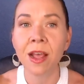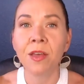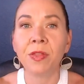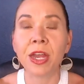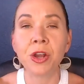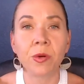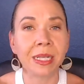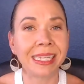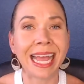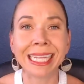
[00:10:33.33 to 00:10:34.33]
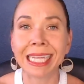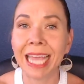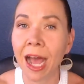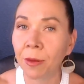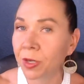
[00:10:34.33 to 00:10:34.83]
They know exactly
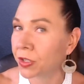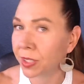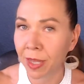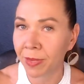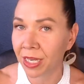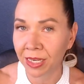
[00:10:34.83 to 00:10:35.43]
how much is coming